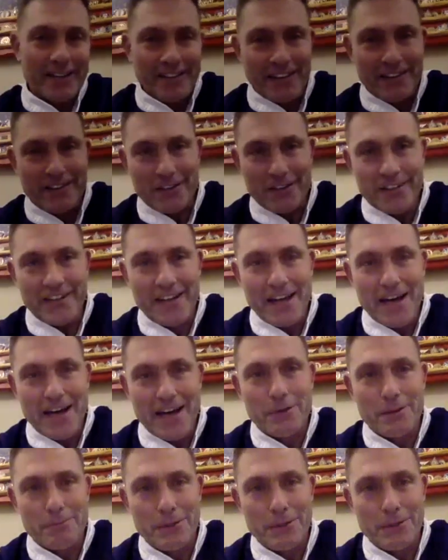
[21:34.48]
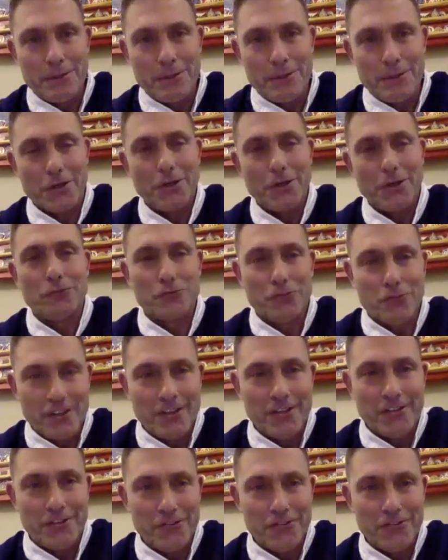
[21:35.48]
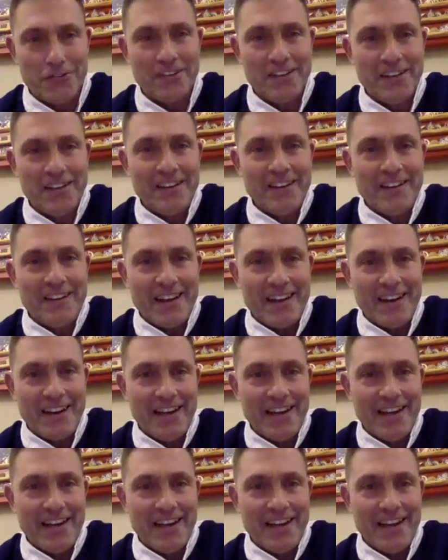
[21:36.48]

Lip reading: technically competent people to coach skills. And